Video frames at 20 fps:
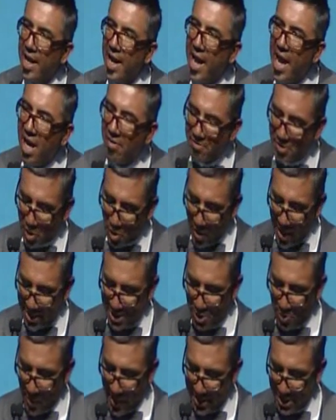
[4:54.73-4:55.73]
After
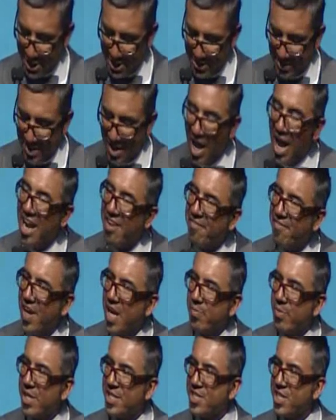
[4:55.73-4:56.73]
graduation, I
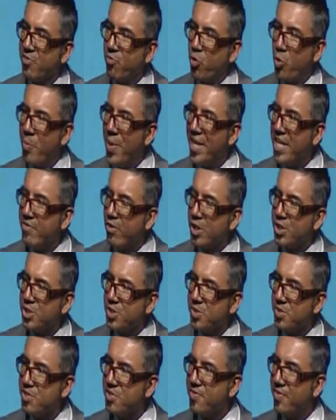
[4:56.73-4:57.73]
find myself where many of our
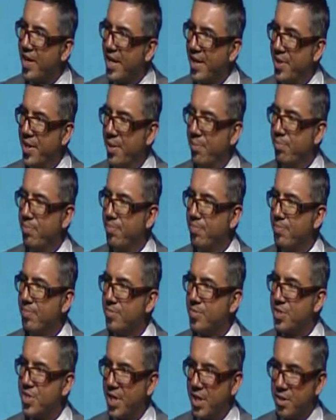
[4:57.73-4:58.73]
students find
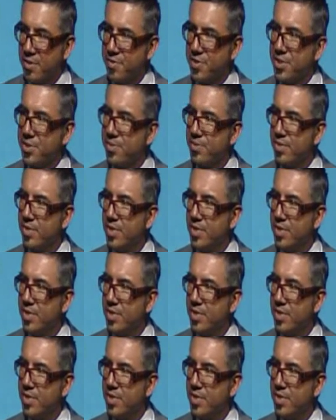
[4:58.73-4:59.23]
themselves,